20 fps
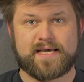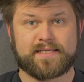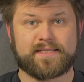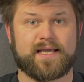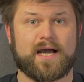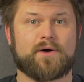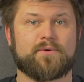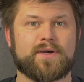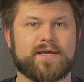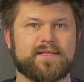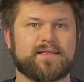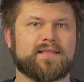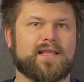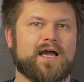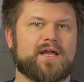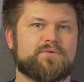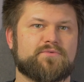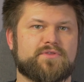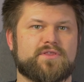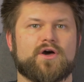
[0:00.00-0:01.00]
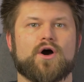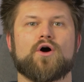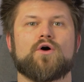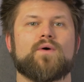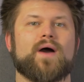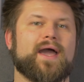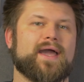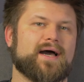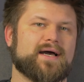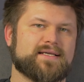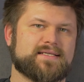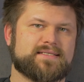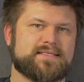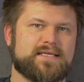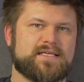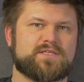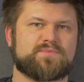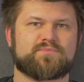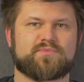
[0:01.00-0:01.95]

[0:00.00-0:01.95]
Now, in line with the OAIC's